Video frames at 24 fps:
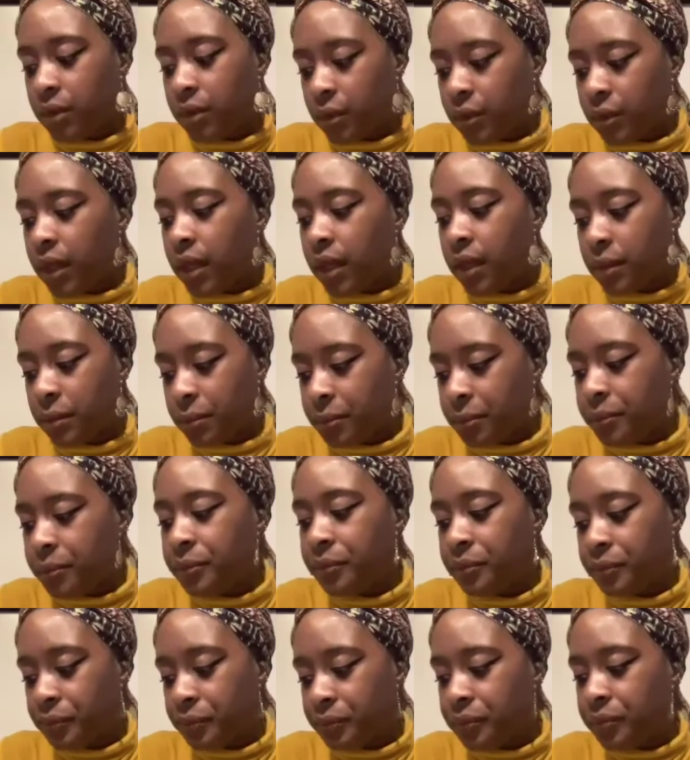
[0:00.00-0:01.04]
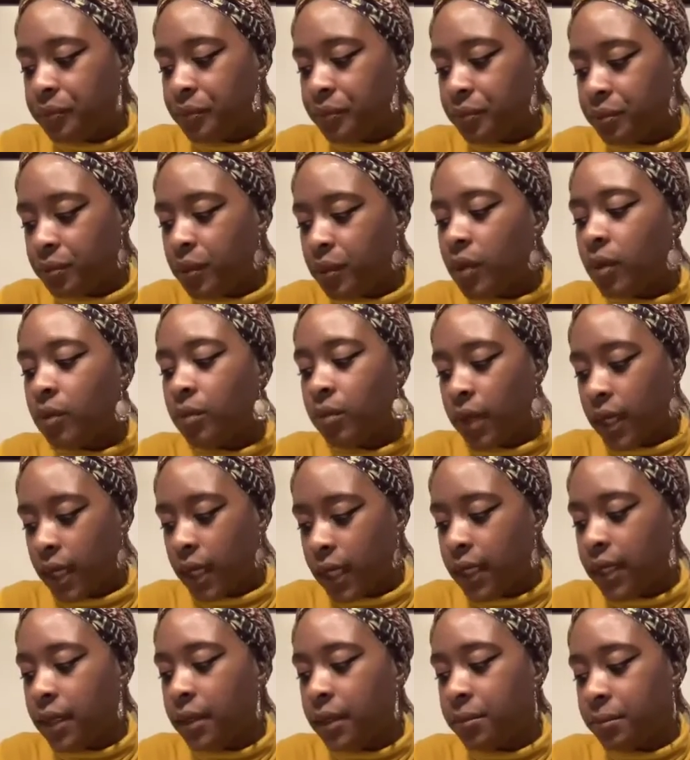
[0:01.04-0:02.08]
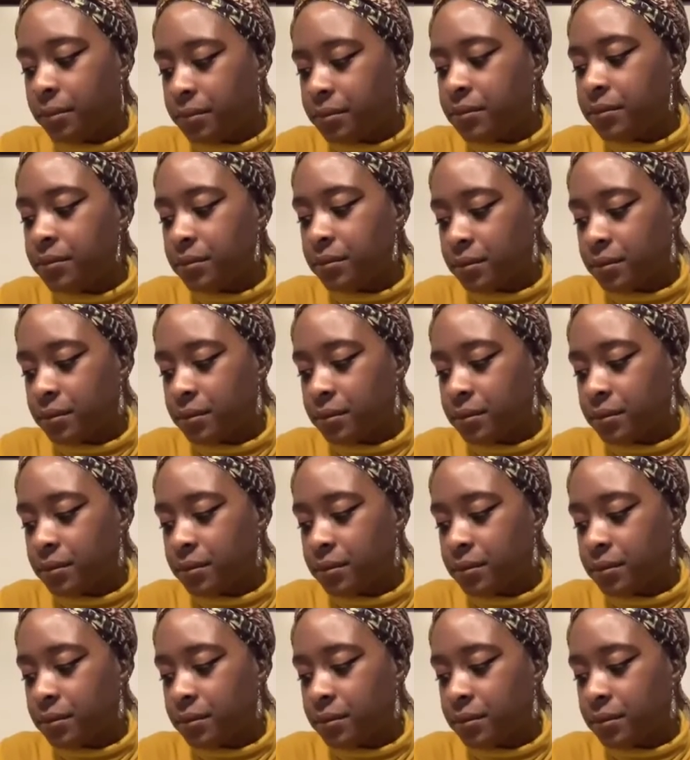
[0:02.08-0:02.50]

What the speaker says: in the next few while. Right. So